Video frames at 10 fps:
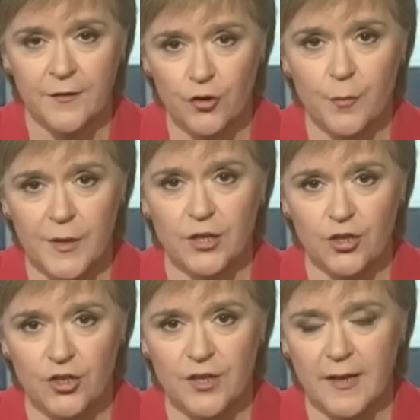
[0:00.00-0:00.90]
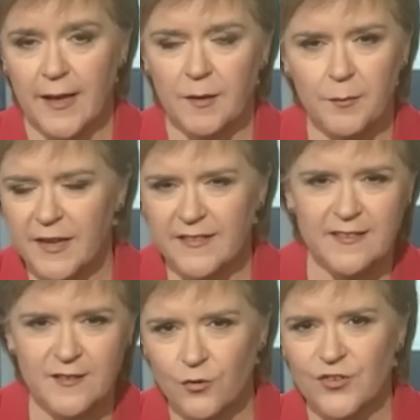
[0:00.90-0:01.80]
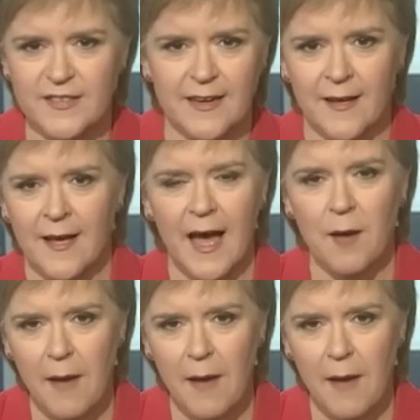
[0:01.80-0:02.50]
the European Union. Uh, because this is not just okay.